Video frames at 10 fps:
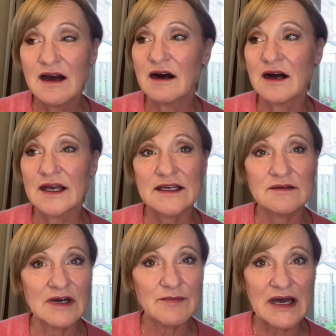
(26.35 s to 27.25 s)
I
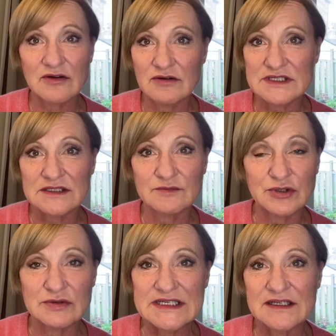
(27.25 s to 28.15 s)
hit my macros on
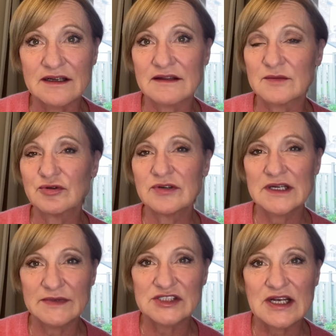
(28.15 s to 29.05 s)
protein, I think, pretty
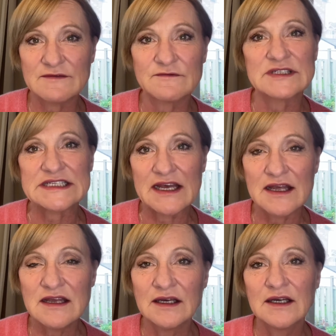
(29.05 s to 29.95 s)
much every
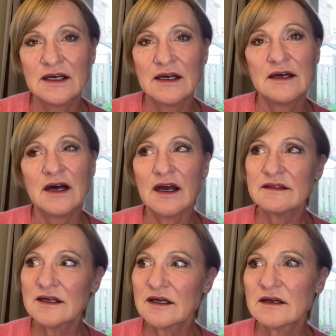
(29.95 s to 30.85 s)
day. I
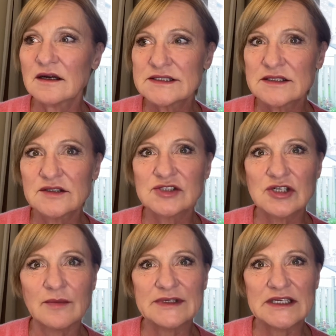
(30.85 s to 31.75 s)
think I did a good
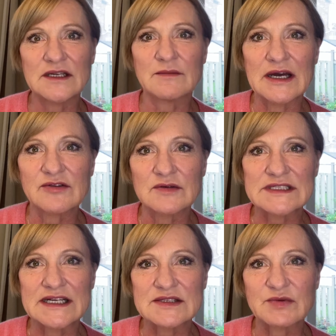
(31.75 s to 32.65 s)
job in hitting macros
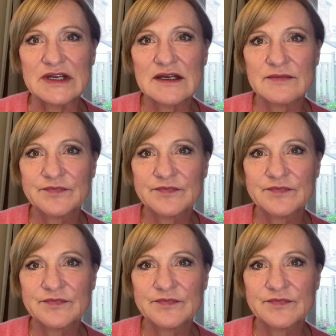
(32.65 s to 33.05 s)
last week.